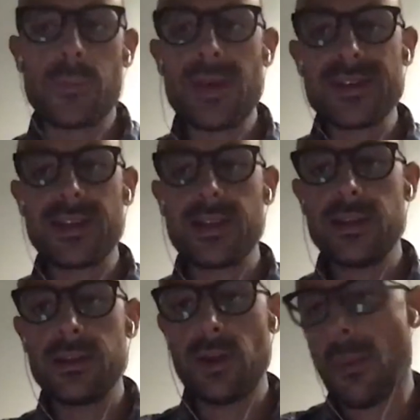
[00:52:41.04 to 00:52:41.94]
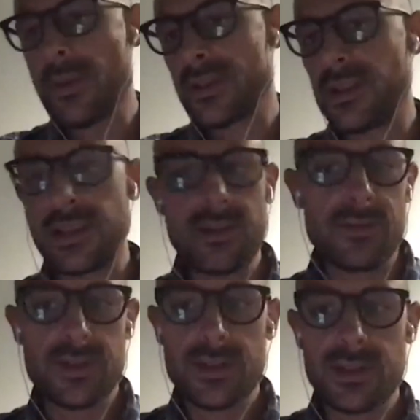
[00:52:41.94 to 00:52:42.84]
basically
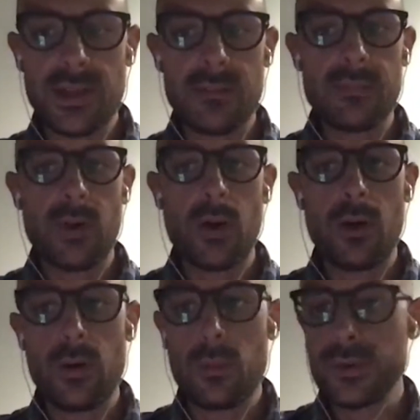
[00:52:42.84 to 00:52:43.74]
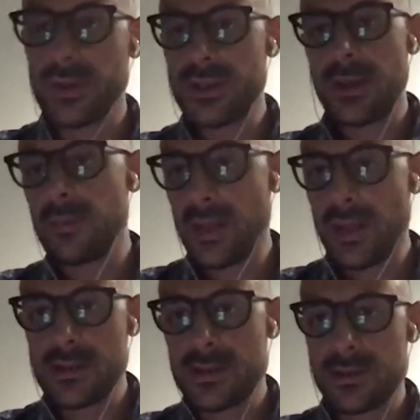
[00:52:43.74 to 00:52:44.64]
giving the team all what the team
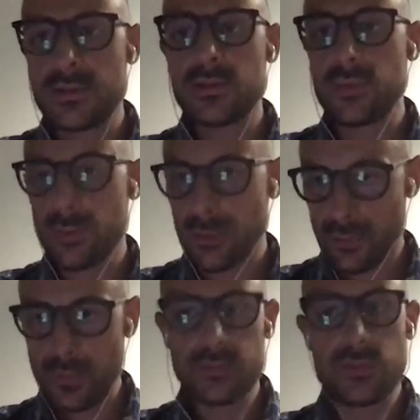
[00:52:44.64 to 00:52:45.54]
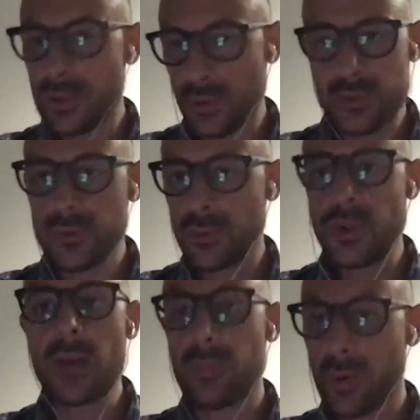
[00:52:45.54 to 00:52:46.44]
needs to do
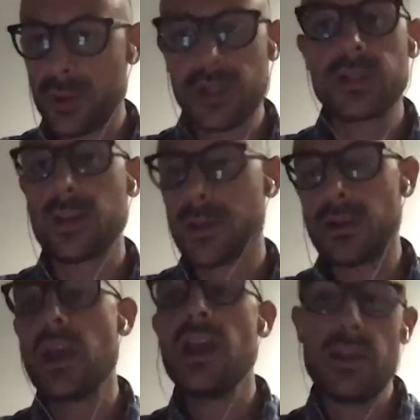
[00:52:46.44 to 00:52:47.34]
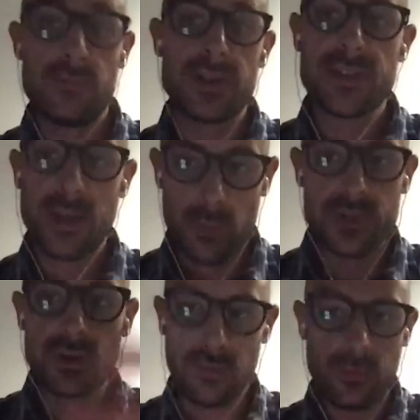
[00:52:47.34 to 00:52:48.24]
that project, and if there is any
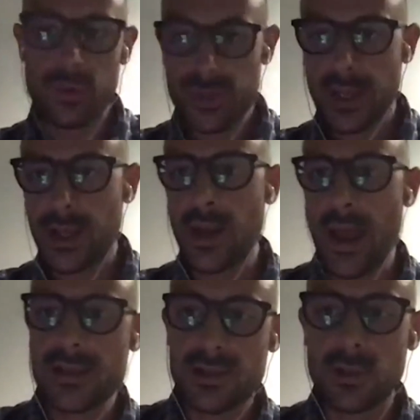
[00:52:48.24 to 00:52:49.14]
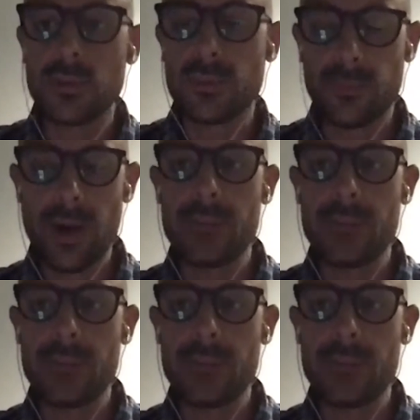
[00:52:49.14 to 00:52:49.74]
question, of course they can ask you, right?